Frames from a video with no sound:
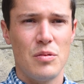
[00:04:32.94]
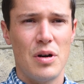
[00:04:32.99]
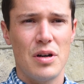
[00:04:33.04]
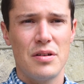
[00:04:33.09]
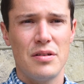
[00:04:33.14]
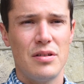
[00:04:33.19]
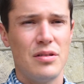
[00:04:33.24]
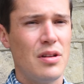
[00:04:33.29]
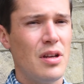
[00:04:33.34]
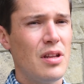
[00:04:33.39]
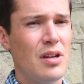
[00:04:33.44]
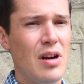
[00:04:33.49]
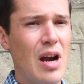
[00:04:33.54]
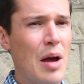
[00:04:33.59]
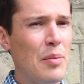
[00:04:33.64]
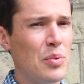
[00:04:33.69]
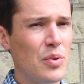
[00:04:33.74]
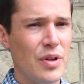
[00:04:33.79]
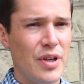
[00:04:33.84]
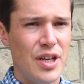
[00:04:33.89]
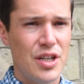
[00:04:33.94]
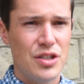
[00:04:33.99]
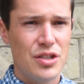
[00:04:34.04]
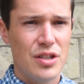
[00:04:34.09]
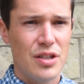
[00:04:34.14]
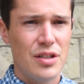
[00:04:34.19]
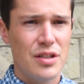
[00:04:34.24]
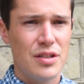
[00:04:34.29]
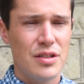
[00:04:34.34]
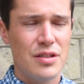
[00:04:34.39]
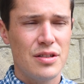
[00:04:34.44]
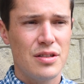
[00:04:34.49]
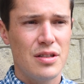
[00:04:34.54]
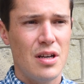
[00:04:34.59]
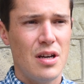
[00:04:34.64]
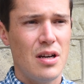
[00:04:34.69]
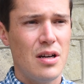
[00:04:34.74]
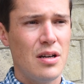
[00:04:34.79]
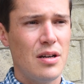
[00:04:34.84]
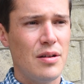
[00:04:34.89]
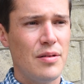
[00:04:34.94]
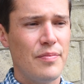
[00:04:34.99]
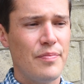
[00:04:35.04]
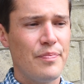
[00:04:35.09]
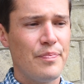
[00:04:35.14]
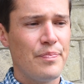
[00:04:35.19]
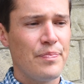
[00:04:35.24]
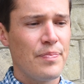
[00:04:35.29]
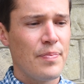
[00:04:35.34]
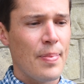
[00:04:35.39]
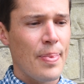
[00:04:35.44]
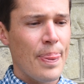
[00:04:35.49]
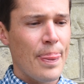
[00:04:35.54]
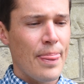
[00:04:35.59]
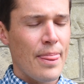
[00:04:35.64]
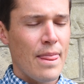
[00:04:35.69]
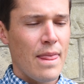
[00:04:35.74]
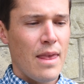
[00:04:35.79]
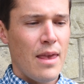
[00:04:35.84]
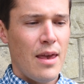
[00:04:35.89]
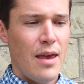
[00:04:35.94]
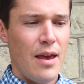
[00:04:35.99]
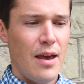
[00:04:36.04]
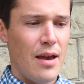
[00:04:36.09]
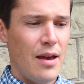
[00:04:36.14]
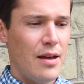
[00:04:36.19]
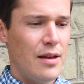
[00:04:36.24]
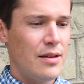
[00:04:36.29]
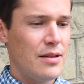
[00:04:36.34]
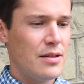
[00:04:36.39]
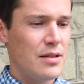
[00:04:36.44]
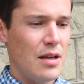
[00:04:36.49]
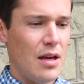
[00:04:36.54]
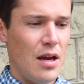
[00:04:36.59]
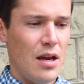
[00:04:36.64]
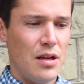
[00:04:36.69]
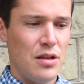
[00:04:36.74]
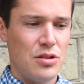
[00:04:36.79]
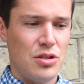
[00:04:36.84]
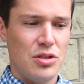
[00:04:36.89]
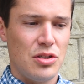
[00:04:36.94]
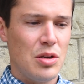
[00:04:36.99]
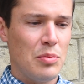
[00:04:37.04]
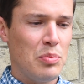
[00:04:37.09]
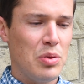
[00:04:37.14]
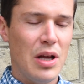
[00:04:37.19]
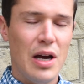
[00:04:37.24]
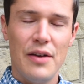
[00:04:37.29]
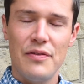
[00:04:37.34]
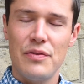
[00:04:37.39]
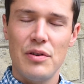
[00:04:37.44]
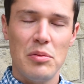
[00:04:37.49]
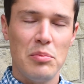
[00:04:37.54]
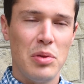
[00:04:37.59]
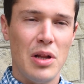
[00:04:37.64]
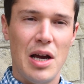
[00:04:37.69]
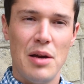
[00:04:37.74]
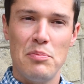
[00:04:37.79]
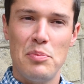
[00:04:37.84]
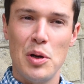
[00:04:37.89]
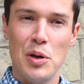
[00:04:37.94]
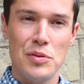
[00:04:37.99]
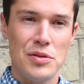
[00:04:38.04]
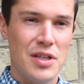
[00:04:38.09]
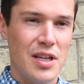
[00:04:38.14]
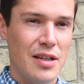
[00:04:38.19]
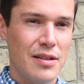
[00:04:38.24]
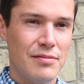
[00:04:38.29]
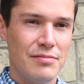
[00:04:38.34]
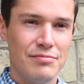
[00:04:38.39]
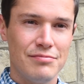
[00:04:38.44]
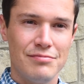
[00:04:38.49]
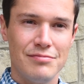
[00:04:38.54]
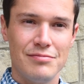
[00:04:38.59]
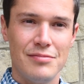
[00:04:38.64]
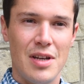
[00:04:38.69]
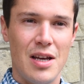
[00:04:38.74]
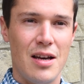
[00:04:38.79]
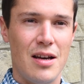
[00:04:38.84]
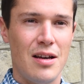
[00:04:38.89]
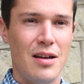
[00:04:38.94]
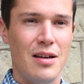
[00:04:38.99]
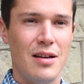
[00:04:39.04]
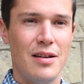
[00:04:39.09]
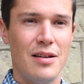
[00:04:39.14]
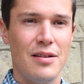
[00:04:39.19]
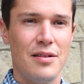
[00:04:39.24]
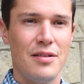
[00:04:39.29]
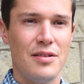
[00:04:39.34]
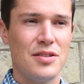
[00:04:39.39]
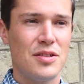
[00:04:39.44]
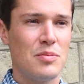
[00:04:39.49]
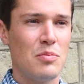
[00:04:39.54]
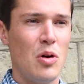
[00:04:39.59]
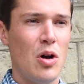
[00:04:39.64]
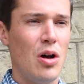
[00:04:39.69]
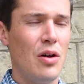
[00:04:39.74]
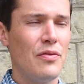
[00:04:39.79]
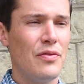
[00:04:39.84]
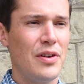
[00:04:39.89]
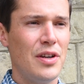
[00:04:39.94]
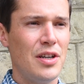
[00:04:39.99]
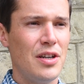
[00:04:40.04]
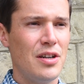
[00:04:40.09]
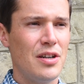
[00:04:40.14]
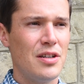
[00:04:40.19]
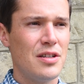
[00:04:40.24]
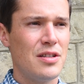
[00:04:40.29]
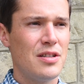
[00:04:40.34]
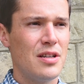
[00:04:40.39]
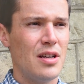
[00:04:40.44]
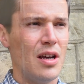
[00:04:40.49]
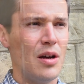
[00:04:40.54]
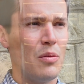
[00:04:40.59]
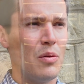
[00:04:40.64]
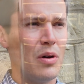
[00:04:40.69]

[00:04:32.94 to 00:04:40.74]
work with other appellations. And I just applied for a blind posting, small vineyard. I